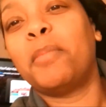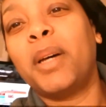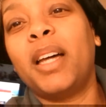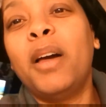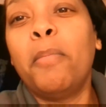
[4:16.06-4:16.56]

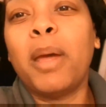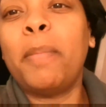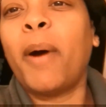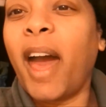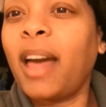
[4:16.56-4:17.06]
But
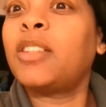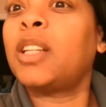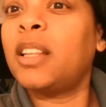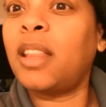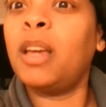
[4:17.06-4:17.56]
people
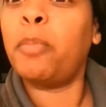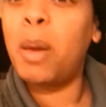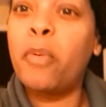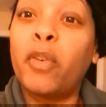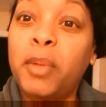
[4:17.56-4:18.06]
actually think
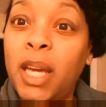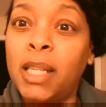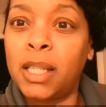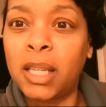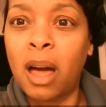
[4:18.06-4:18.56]
people from
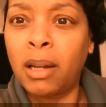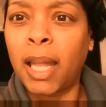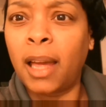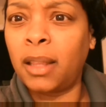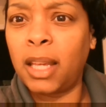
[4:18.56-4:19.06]
Texas talk
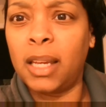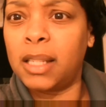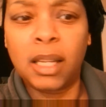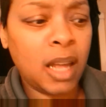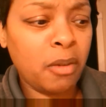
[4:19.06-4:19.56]
like
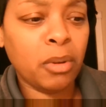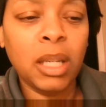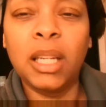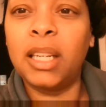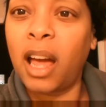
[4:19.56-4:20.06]
this, and they
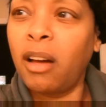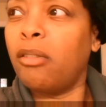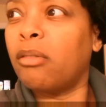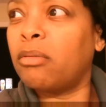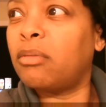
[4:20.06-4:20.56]
really don't.